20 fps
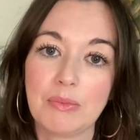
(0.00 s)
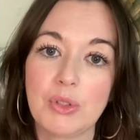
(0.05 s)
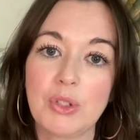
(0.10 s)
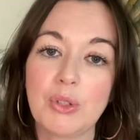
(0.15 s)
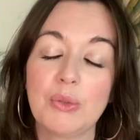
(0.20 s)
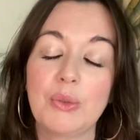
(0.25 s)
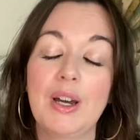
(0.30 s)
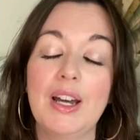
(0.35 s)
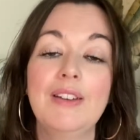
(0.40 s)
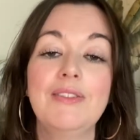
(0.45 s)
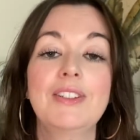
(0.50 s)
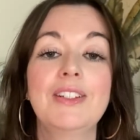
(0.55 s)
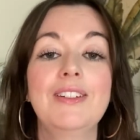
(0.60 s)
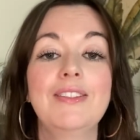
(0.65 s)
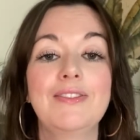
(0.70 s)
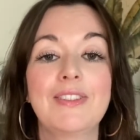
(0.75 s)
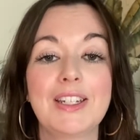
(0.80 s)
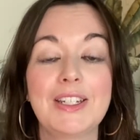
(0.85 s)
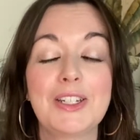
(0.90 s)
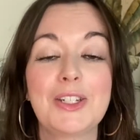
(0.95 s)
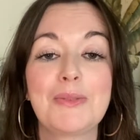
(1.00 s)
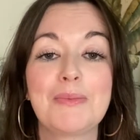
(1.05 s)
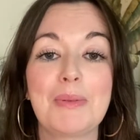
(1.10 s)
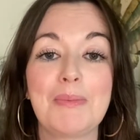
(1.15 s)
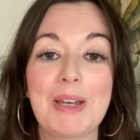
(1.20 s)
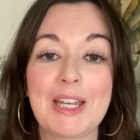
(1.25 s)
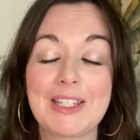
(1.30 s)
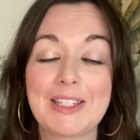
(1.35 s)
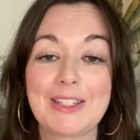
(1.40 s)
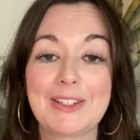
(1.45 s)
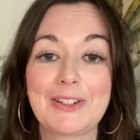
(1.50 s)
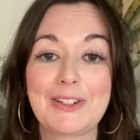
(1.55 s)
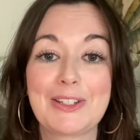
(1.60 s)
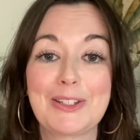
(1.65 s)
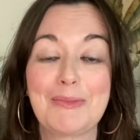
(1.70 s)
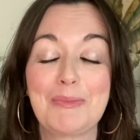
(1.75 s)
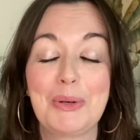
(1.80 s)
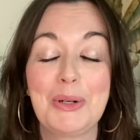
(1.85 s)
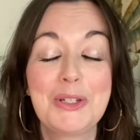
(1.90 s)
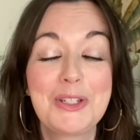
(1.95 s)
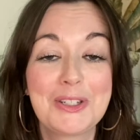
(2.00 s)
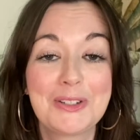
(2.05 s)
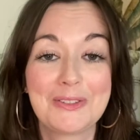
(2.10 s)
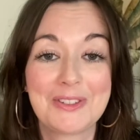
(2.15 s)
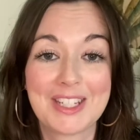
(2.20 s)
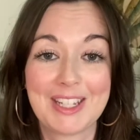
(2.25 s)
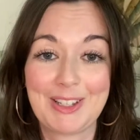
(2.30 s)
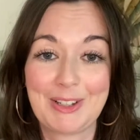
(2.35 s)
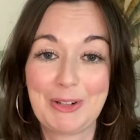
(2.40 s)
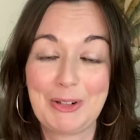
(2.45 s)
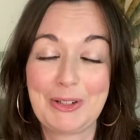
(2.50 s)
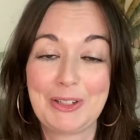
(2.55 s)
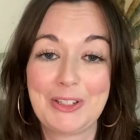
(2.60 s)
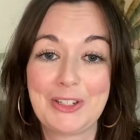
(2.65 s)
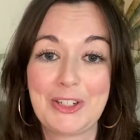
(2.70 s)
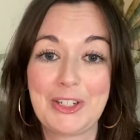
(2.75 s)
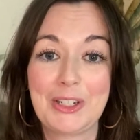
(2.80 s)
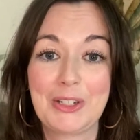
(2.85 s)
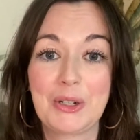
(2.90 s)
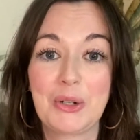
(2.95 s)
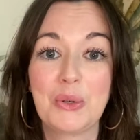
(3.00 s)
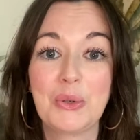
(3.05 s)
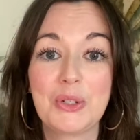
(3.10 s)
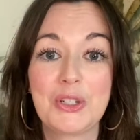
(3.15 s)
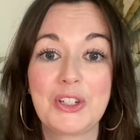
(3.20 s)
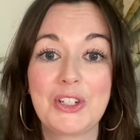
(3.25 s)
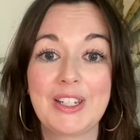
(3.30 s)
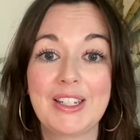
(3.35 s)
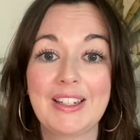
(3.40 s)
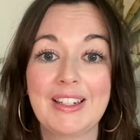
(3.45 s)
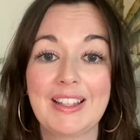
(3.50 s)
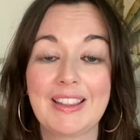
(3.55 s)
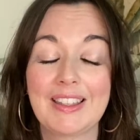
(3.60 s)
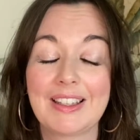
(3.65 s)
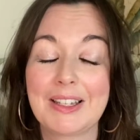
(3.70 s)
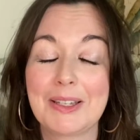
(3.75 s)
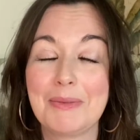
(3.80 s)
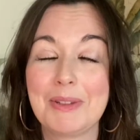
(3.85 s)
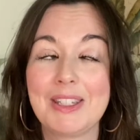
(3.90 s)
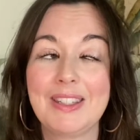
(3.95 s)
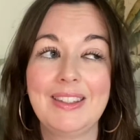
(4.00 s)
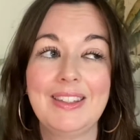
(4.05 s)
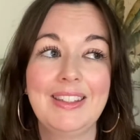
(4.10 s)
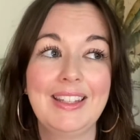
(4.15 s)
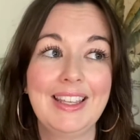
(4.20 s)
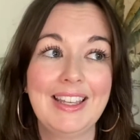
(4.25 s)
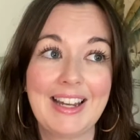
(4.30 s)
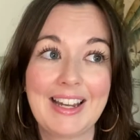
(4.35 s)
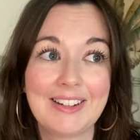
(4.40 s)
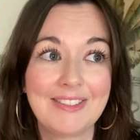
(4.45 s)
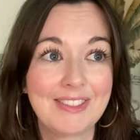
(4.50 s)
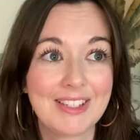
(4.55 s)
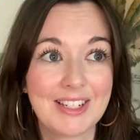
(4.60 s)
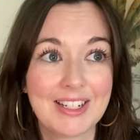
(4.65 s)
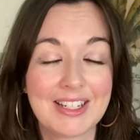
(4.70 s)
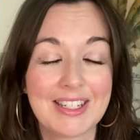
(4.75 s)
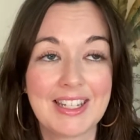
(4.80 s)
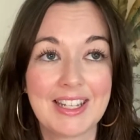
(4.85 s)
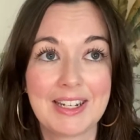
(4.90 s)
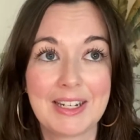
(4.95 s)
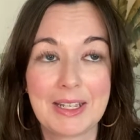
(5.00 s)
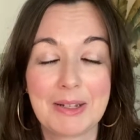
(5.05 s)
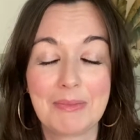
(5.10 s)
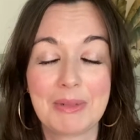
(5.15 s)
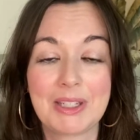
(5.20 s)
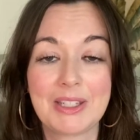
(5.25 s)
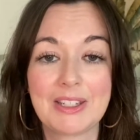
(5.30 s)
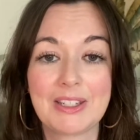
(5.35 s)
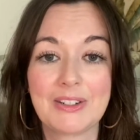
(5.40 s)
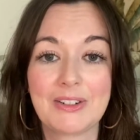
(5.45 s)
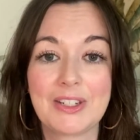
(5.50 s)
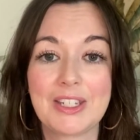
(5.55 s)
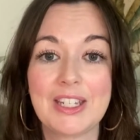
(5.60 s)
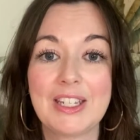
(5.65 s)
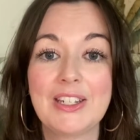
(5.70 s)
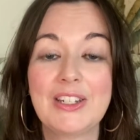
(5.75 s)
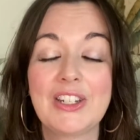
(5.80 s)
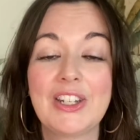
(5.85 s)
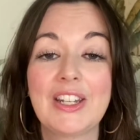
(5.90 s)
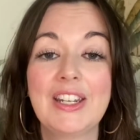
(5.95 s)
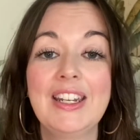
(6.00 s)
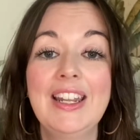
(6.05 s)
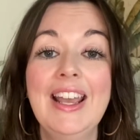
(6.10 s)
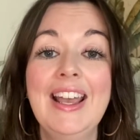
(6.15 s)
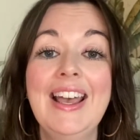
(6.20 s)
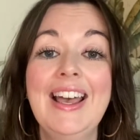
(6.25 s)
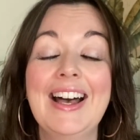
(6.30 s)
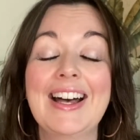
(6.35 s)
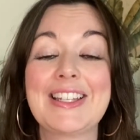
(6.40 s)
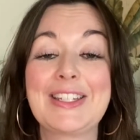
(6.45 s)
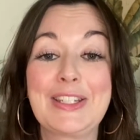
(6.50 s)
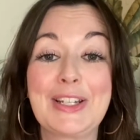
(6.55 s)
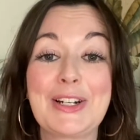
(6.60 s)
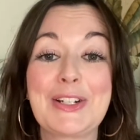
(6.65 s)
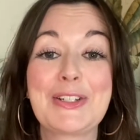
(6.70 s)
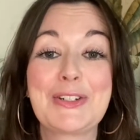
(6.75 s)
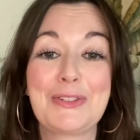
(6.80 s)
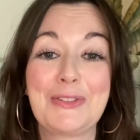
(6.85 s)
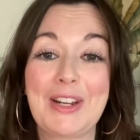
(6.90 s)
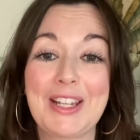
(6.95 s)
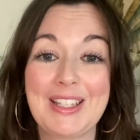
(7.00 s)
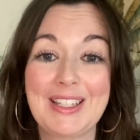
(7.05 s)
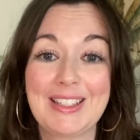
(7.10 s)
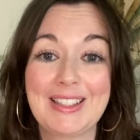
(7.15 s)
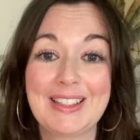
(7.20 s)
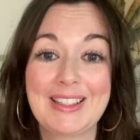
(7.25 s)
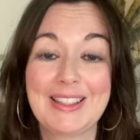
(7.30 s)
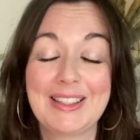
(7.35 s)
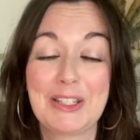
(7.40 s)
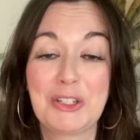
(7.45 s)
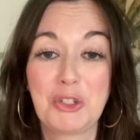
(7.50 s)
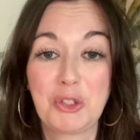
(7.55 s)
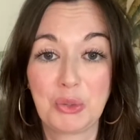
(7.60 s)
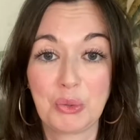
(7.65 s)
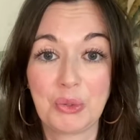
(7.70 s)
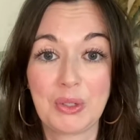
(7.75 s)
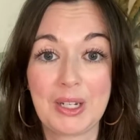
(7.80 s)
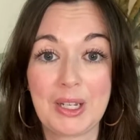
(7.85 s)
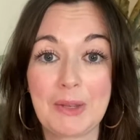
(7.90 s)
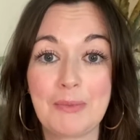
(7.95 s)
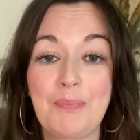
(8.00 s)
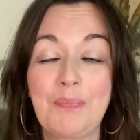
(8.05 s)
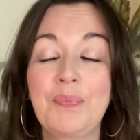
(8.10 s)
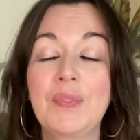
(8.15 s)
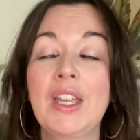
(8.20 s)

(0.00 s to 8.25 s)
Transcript: So after I finished my Masters in Positive Psychology and Coaching, I think it was the day after I sent in my dissertation, I started writing the story.